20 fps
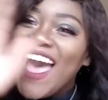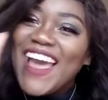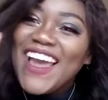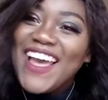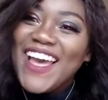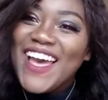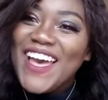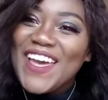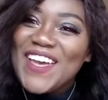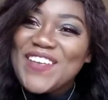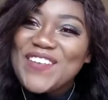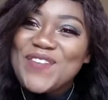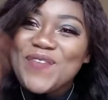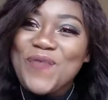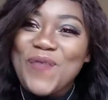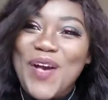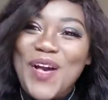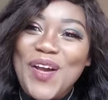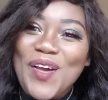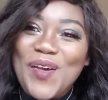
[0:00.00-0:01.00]
Hi guys,
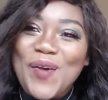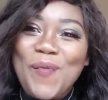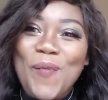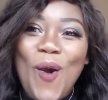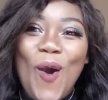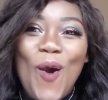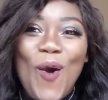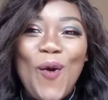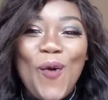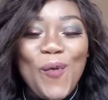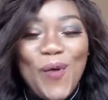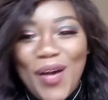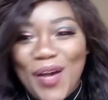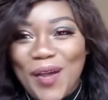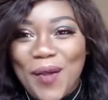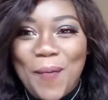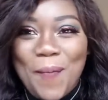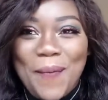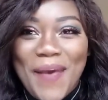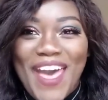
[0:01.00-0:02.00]
welcome or
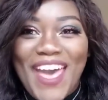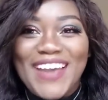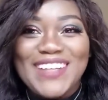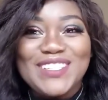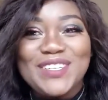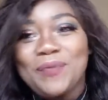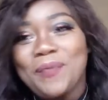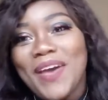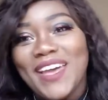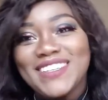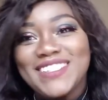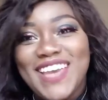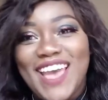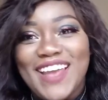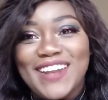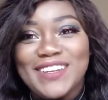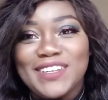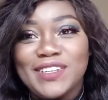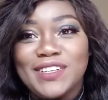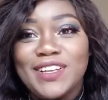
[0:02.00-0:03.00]
welcome back to my
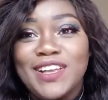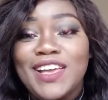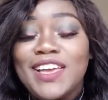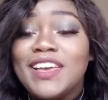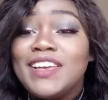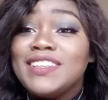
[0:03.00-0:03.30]
channel.